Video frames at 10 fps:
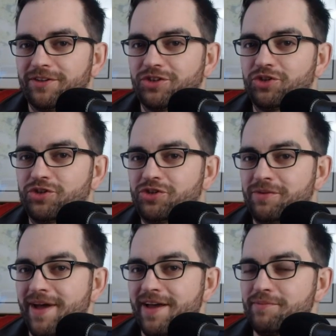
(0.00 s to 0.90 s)

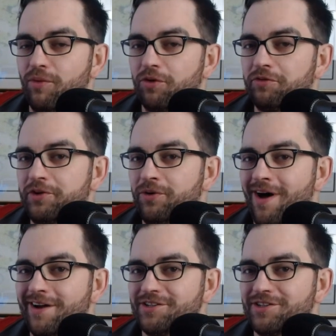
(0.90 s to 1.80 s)
YouTube has more for you to
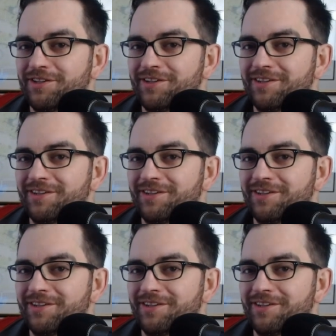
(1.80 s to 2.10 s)
watch.